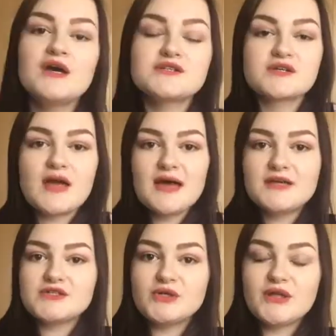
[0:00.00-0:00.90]
So that
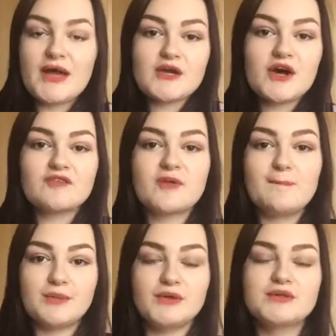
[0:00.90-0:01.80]
is all that I got
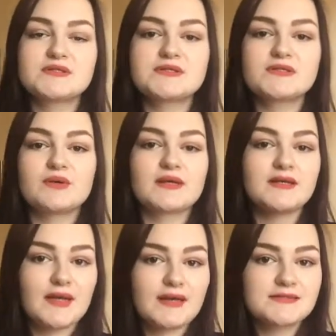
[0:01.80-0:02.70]
from Boots. So
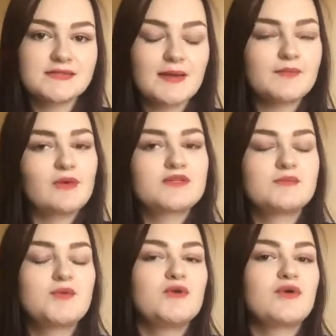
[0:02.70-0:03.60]
next I'm going to
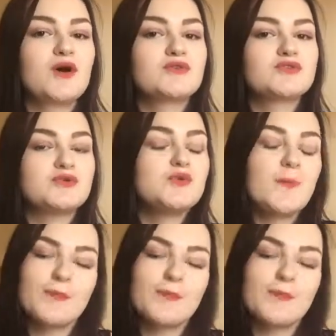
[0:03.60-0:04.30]
move on to